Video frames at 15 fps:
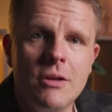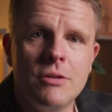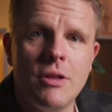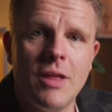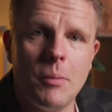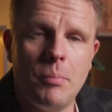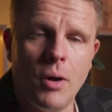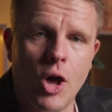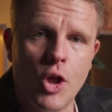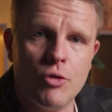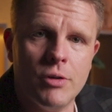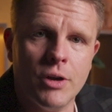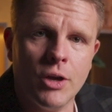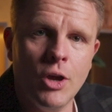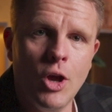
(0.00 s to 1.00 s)
that they're
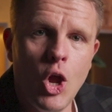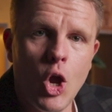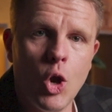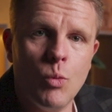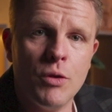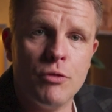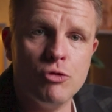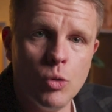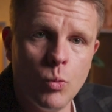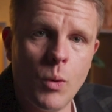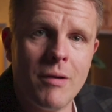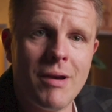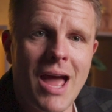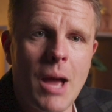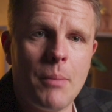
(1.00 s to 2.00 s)
partnering with Room
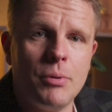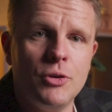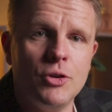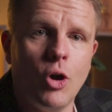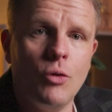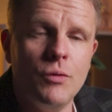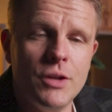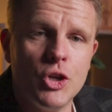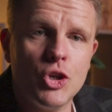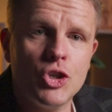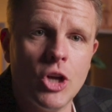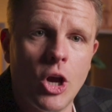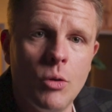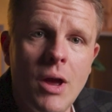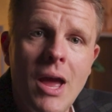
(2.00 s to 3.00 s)
Where It Happened on this
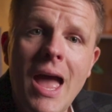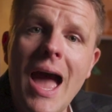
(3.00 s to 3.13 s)
show.